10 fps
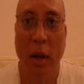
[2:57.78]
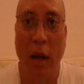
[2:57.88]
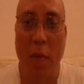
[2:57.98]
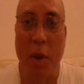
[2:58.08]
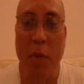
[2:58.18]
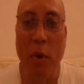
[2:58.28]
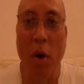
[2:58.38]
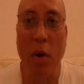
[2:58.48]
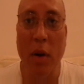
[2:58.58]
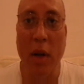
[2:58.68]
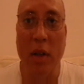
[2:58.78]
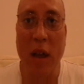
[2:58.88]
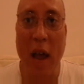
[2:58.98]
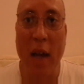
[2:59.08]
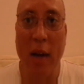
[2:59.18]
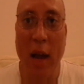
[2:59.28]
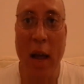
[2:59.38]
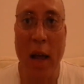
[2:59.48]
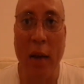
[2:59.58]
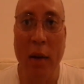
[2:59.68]
they be walking a tight
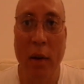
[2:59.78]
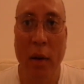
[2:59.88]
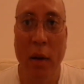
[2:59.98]
line.